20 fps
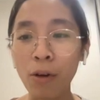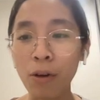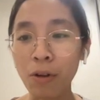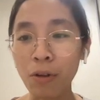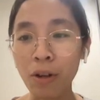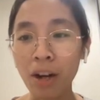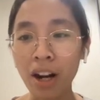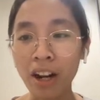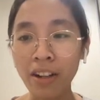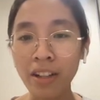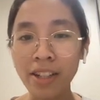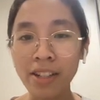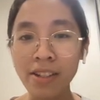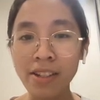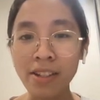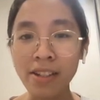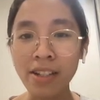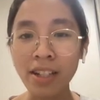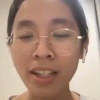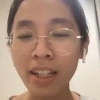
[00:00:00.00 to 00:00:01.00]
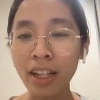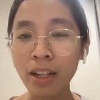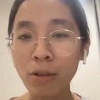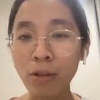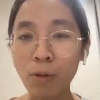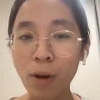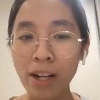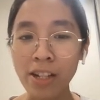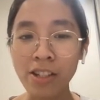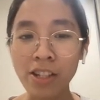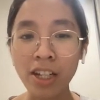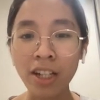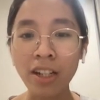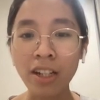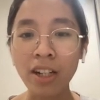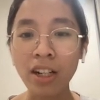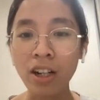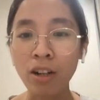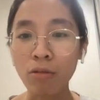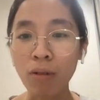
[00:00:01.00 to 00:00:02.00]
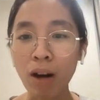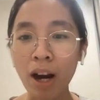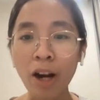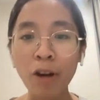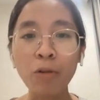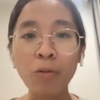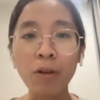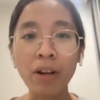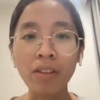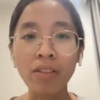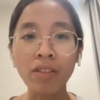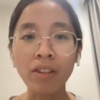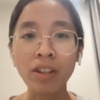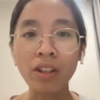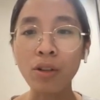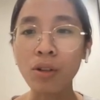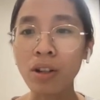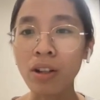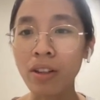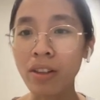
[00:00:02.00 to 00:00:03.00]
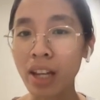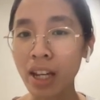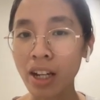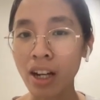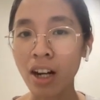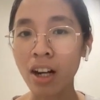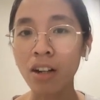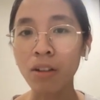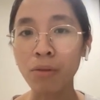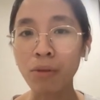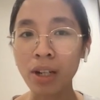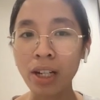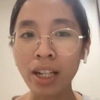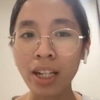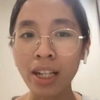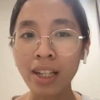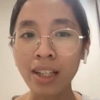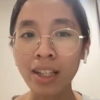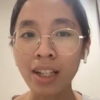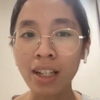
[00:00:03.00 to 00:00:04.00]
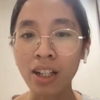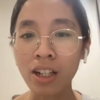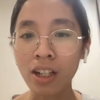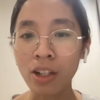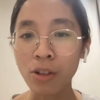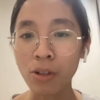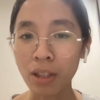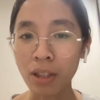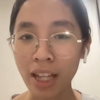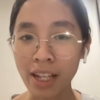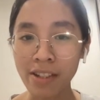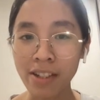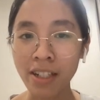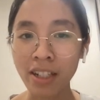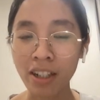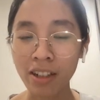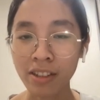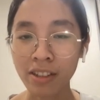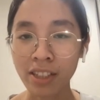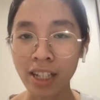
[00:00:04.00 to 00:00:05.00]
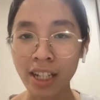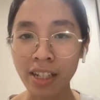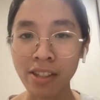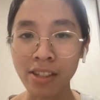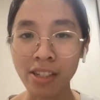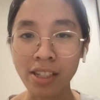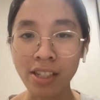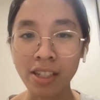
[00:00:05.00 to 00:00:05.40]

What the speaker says: your audience can watch it right when they are reading your lesson content.